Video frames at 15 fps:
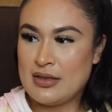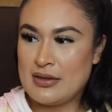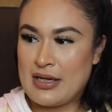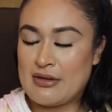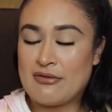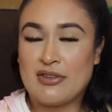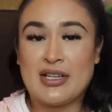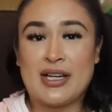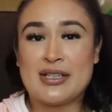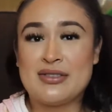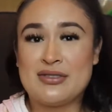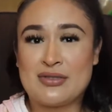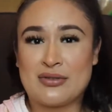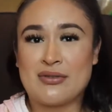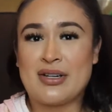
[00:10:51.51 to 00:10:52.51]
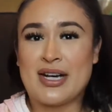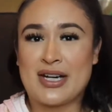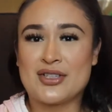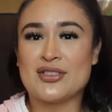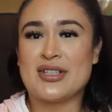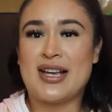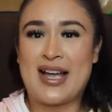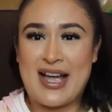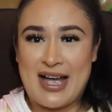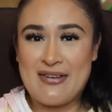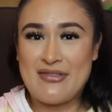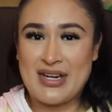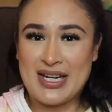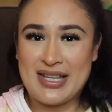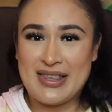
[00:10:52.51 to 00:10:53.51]
Thankfully, I don't actually
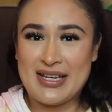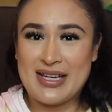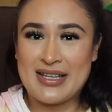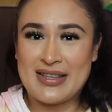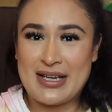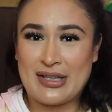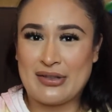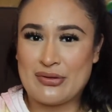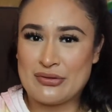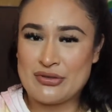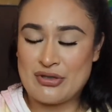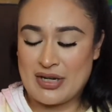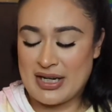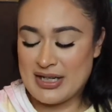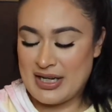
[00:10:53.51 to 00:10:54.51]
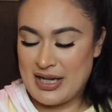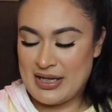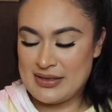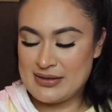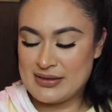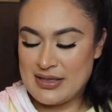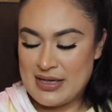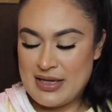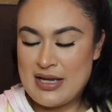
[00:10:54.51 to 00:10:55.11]
have anything in that little train case,